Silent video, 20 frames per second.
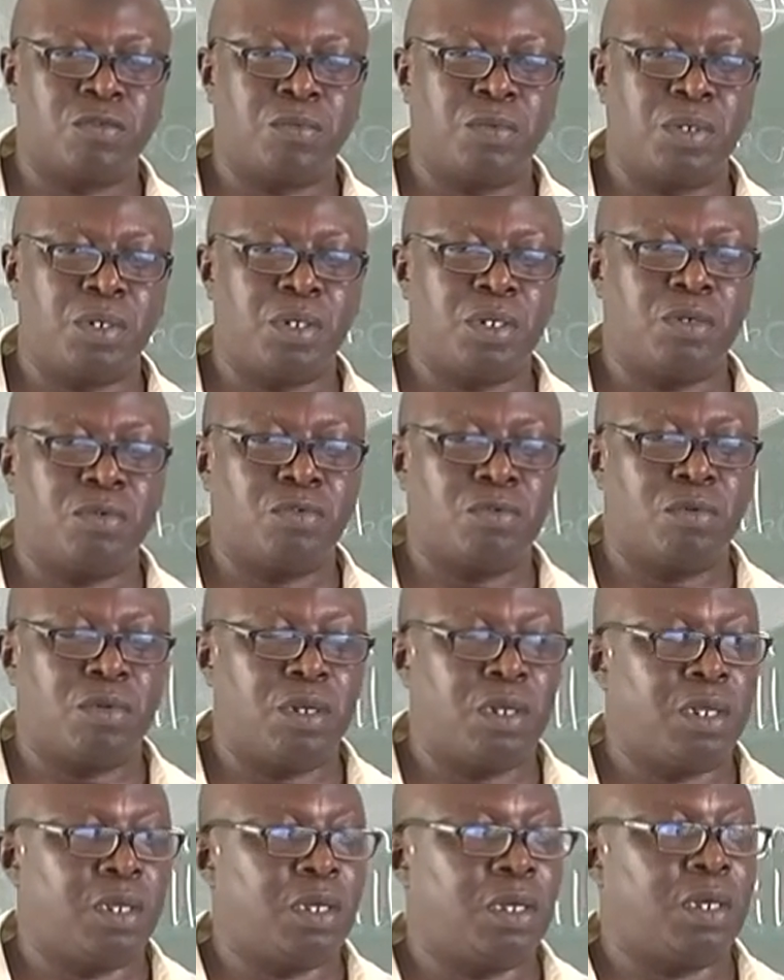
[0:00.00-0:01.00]
we need to
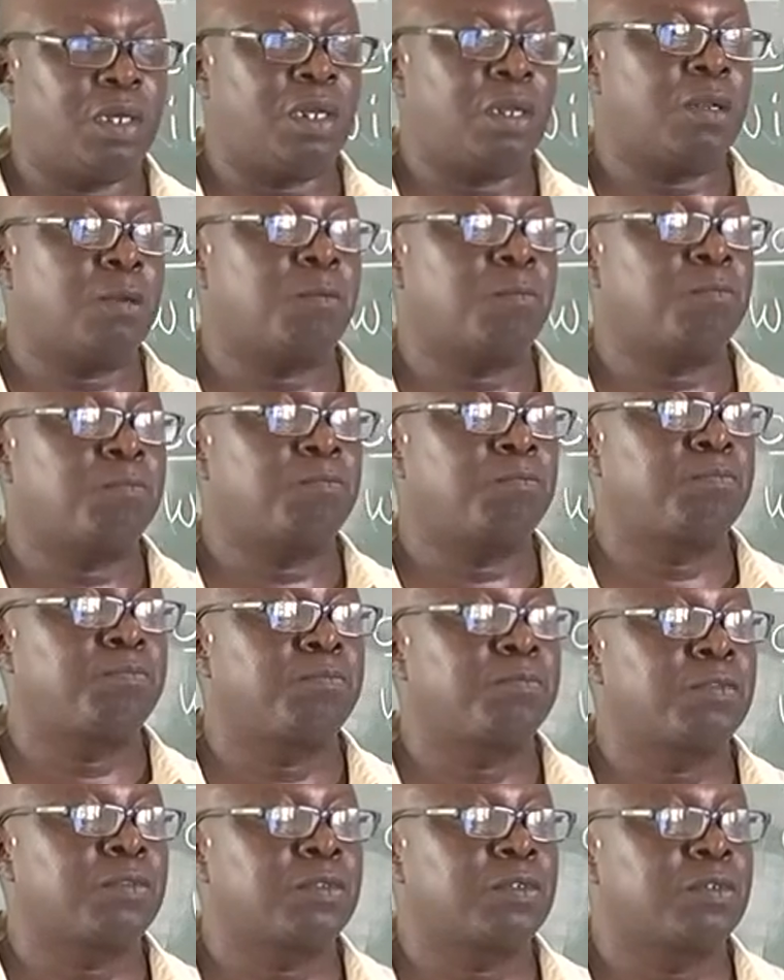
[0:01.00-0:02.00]
learn
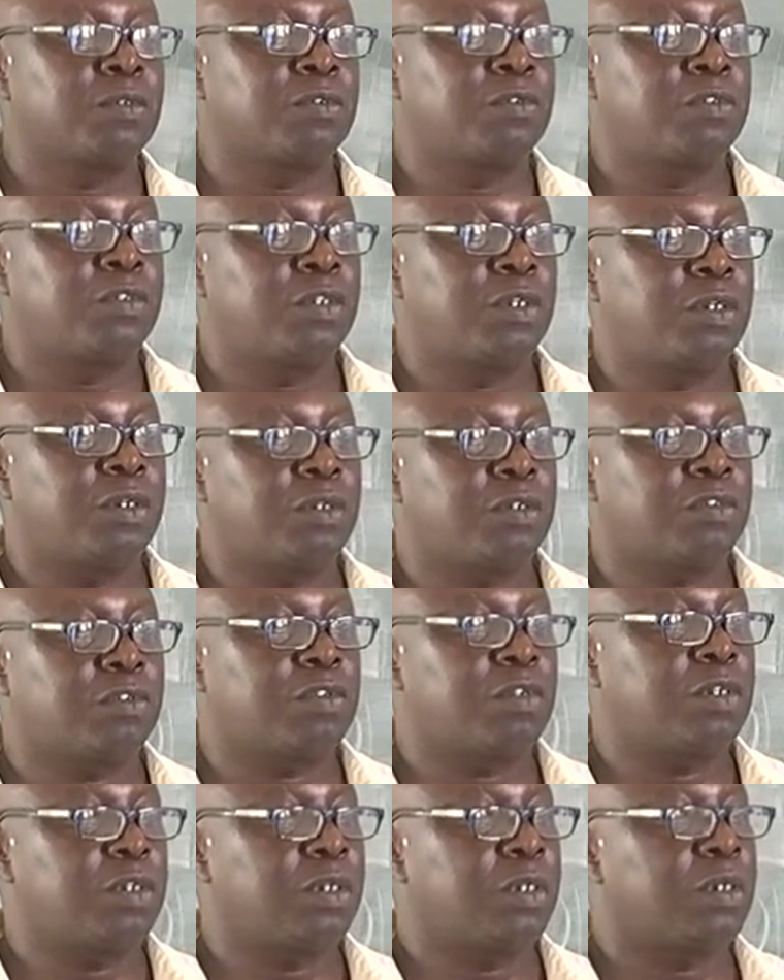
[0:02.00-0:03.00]

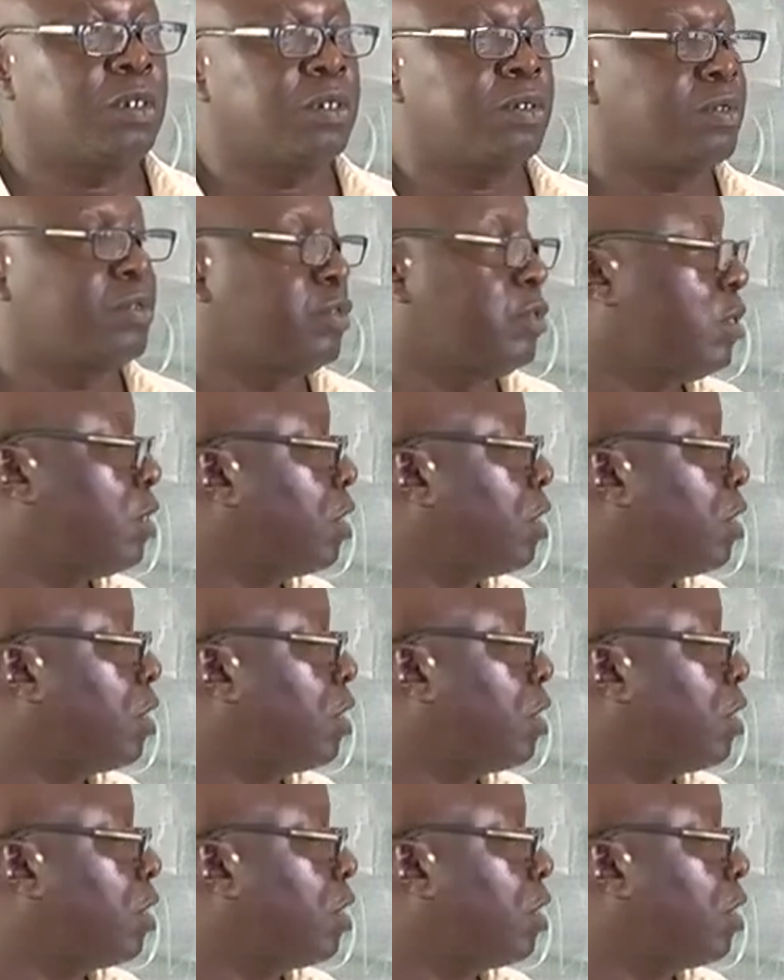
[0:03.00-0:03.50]
seriously to